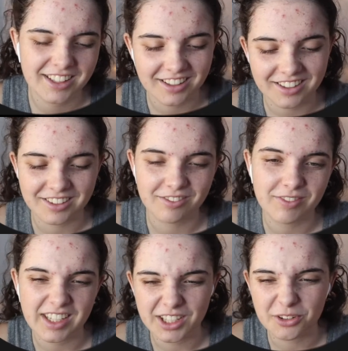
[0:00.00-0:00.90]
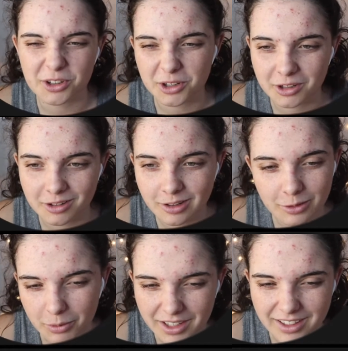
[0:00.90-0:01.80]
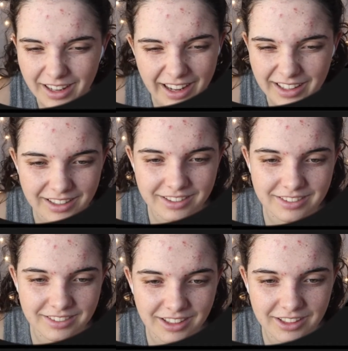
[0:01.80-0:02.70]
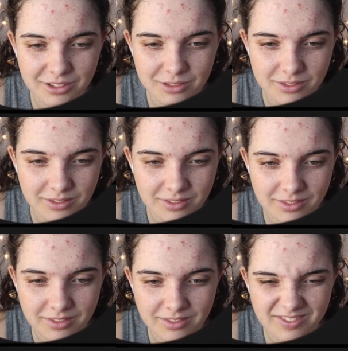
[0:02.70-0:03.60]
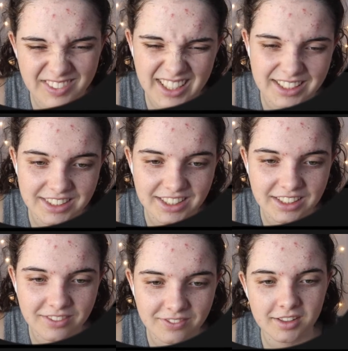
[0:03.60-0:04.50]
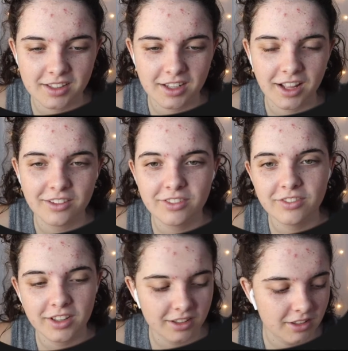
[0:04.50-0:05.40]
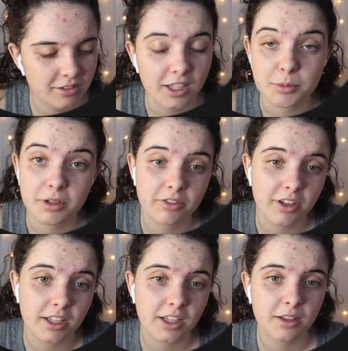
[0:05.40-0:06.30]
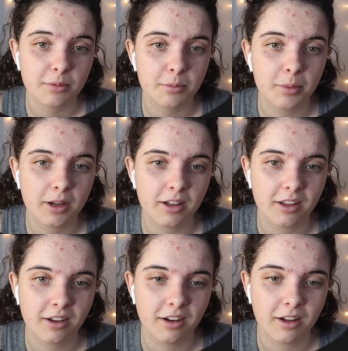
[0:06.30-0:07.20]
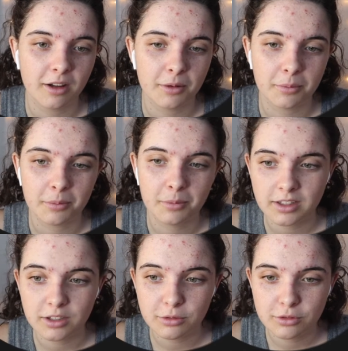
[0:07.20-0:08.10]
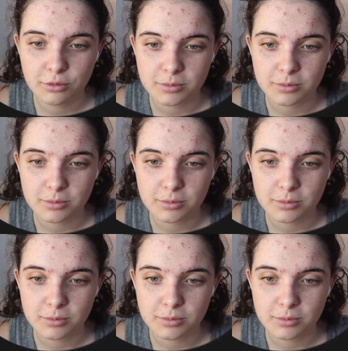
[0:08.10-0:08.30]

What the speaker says: like a mediocre way to die. I'll go D. Because like an elephant fell on you and that's pretty funny, but did he do it to